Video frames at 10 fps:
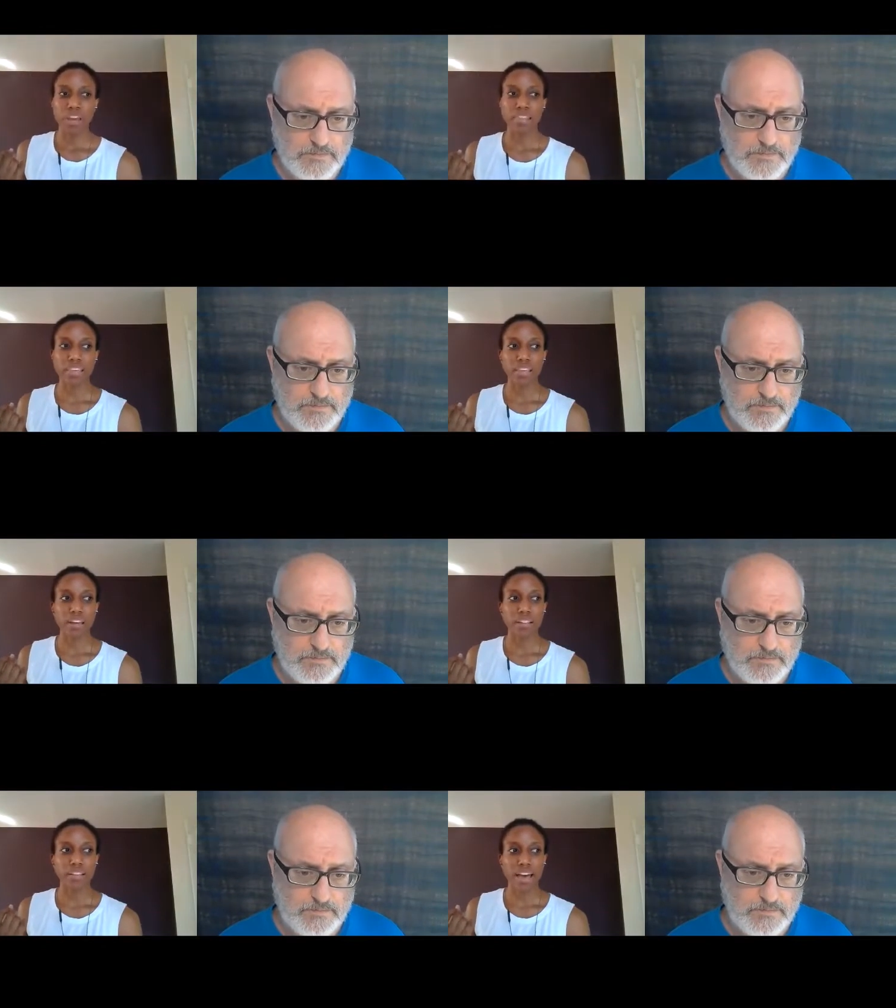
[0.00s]
Speaker 1: I think
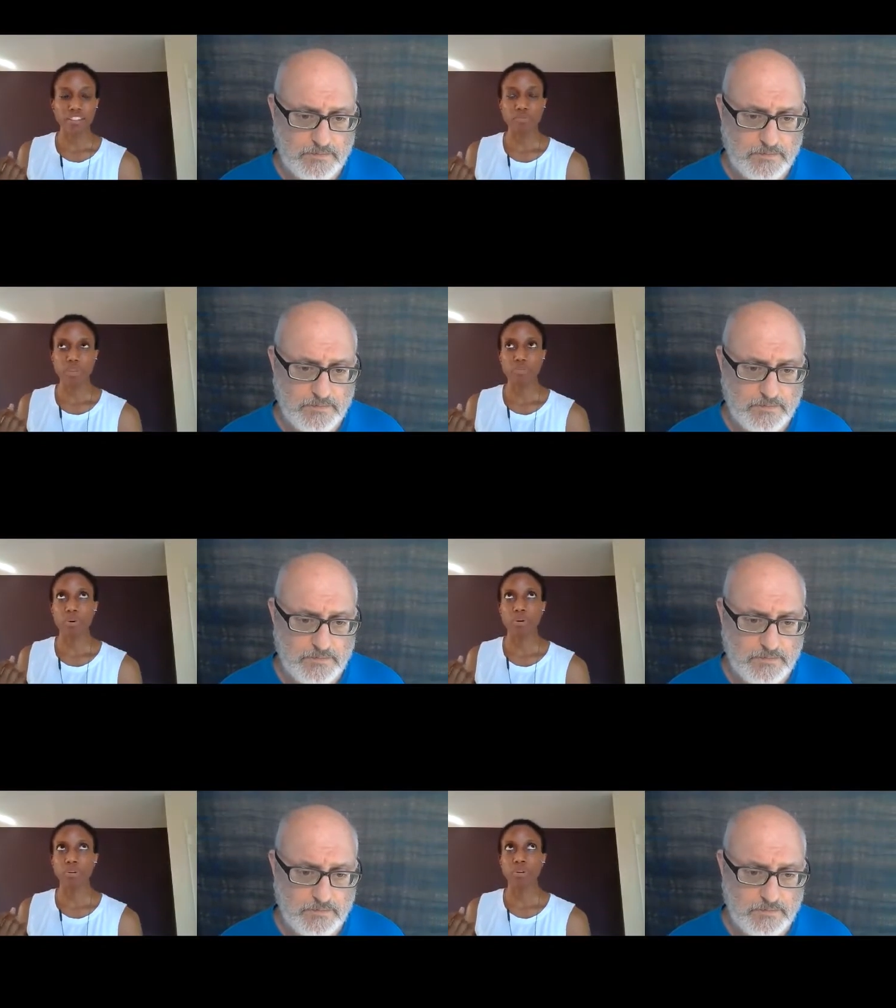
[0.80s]
a lot of
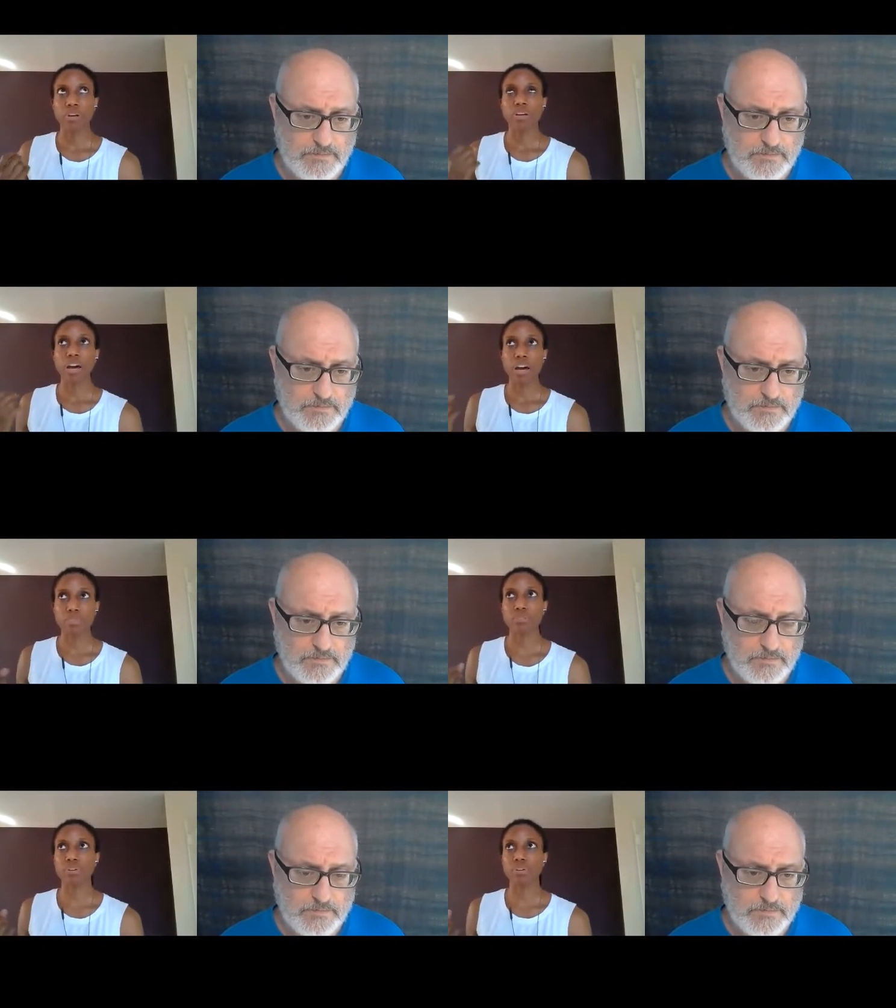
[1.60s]
people come
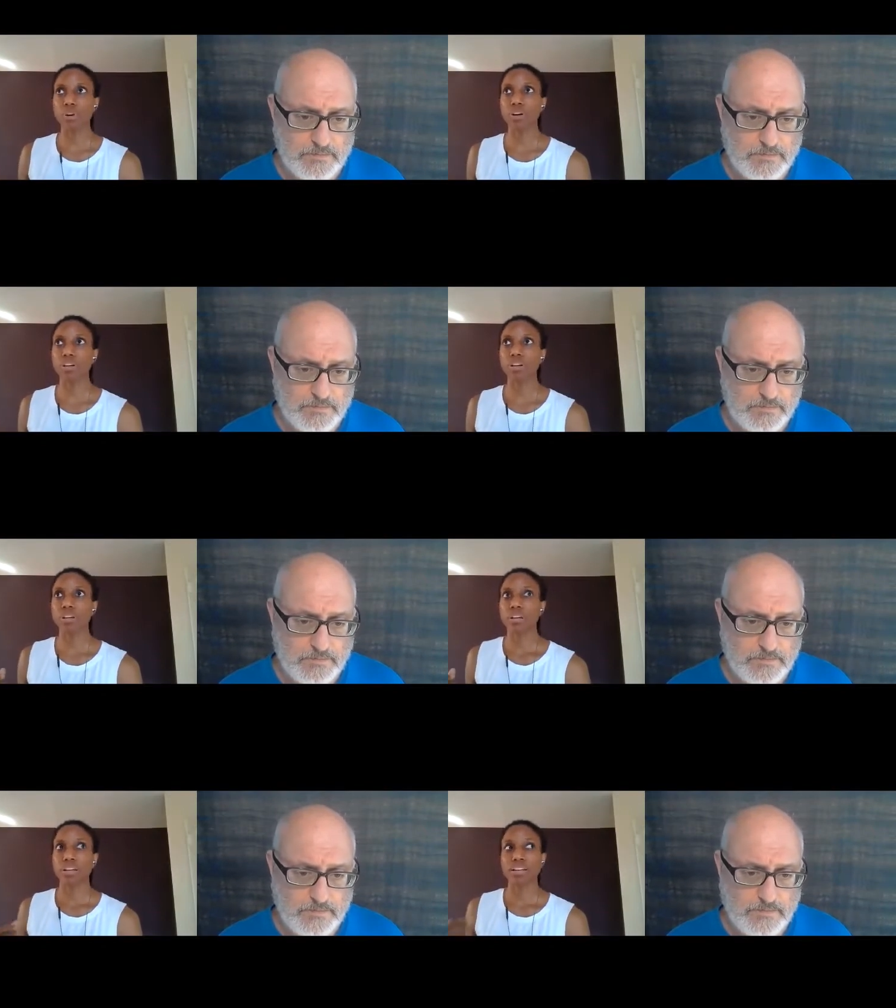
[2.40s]
to their work
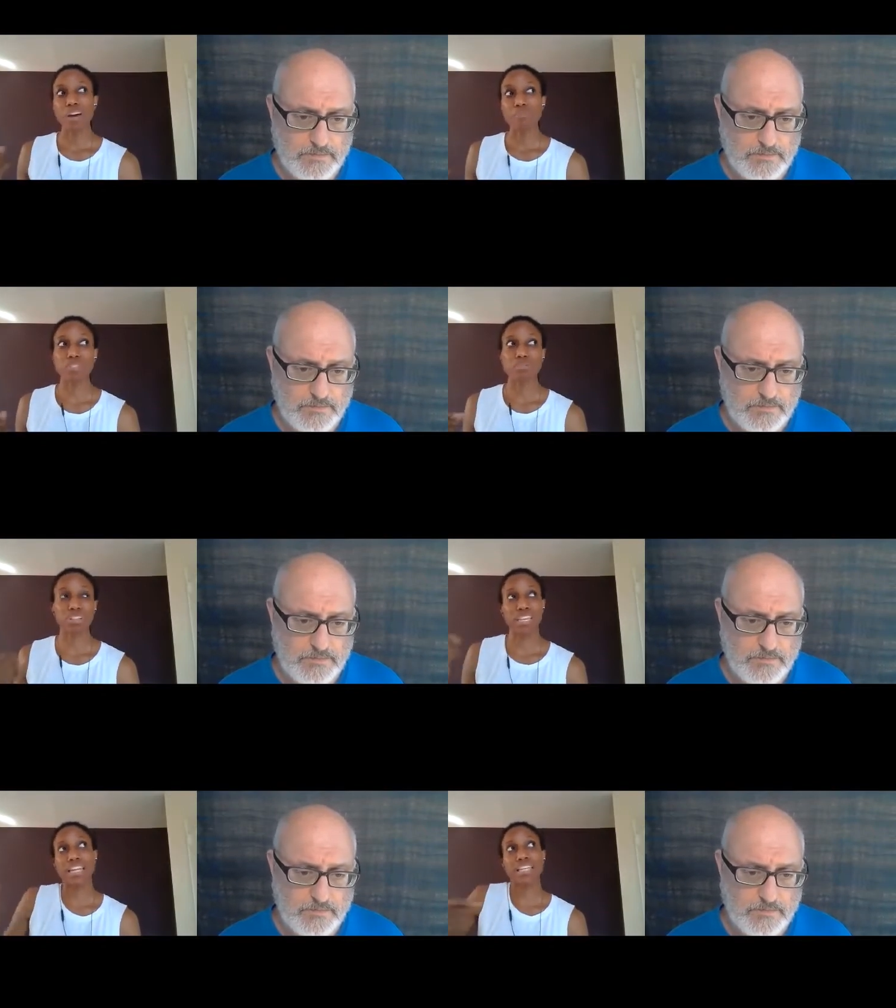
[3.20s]
and come to
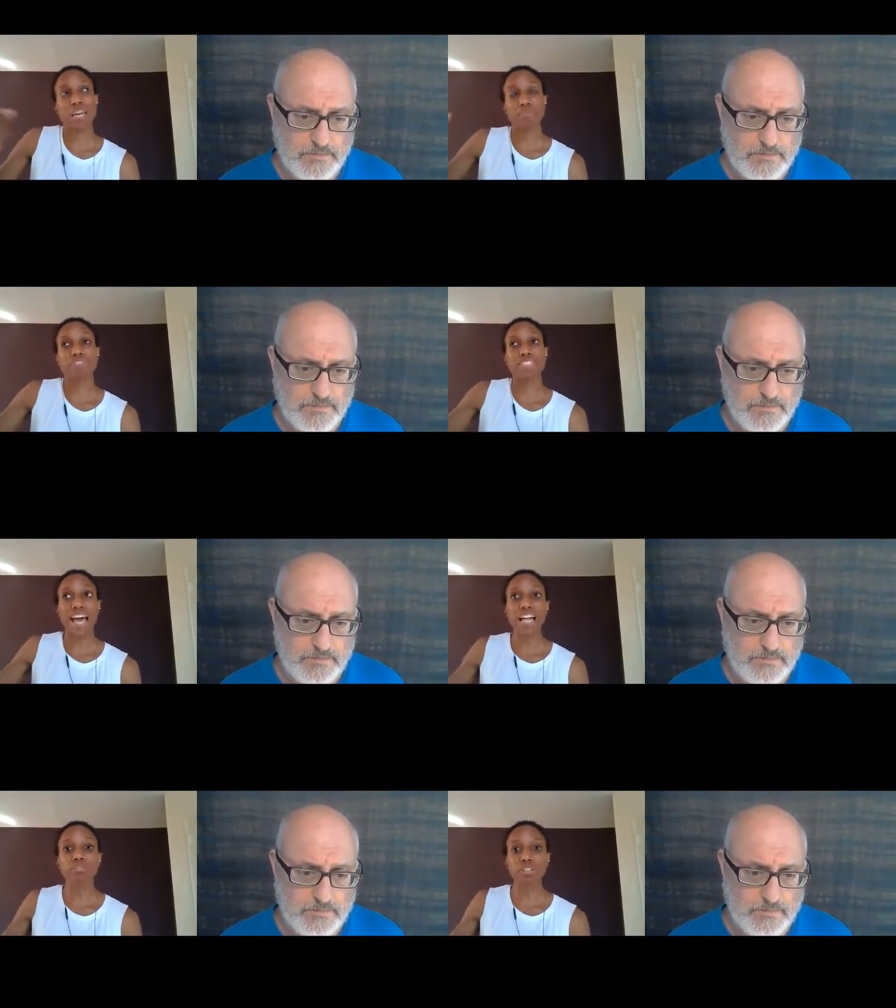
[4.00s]
really any type of
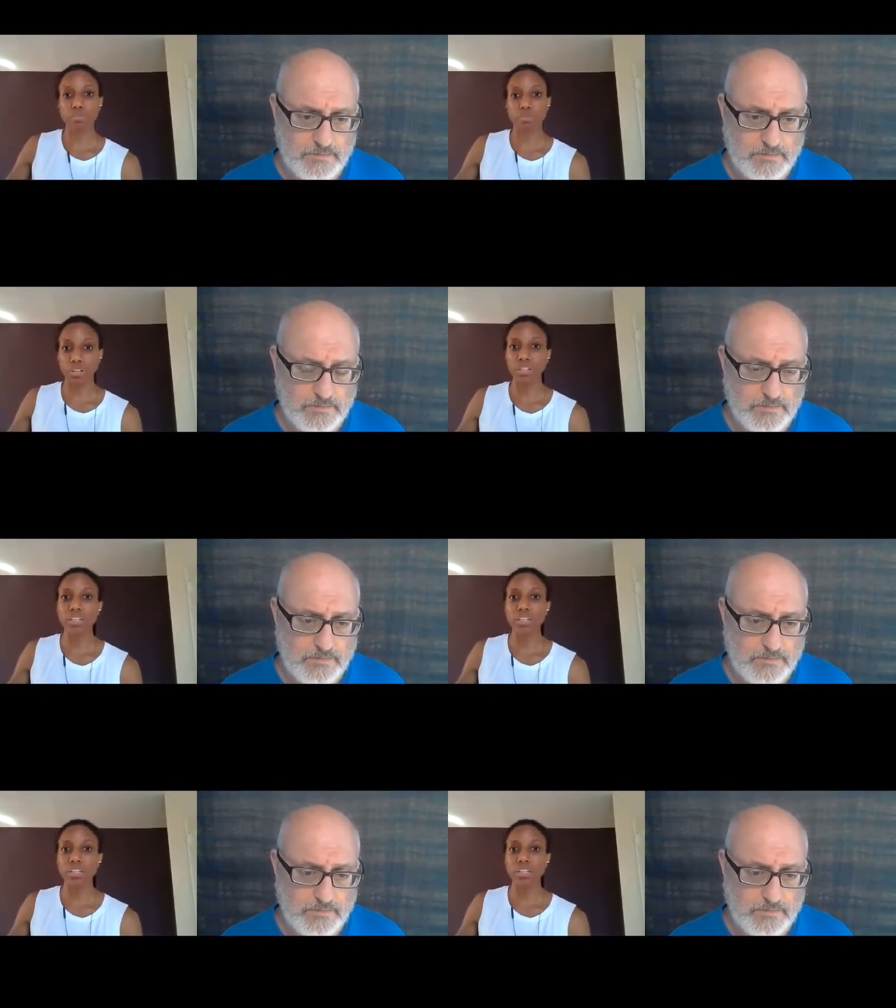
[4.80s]
salaried work.